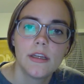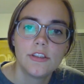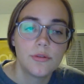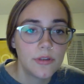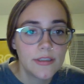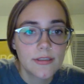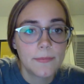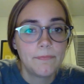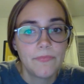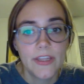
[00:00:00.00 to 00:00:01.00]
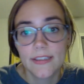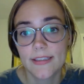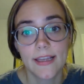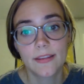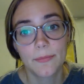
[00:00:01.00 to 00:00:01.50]
dualism is
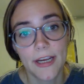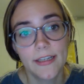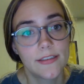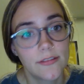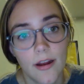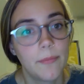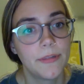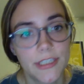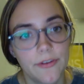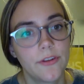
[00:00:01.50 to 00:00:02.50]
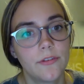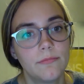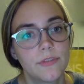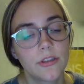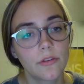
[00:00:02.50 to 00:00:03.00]
that the mind is not
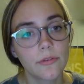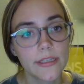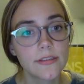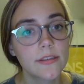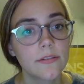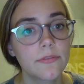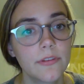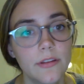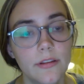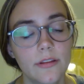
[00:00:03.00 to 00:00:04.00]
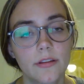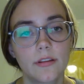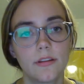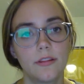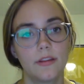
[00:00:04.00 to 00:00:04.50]
material. So the rest of
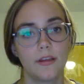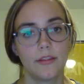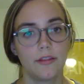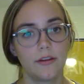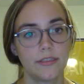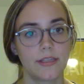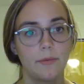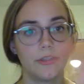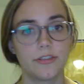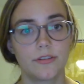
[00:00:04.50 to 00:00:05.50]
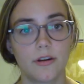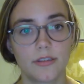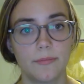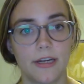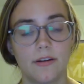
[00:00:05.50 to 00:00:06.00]
the theories that we just
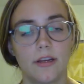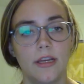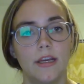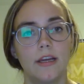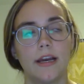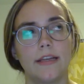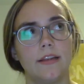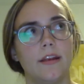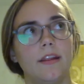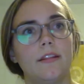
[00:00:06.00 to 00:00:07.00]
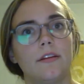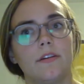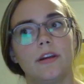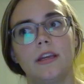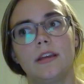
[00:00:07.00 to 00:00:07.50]
talked about, identity
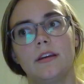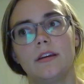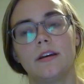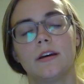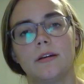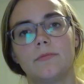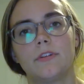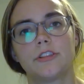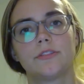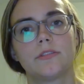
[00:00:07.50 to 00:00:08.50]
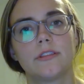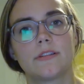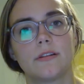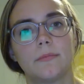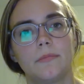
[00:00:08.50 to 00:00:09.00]
theory,
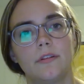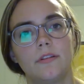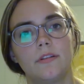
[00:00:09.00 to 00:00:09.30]
functionalism,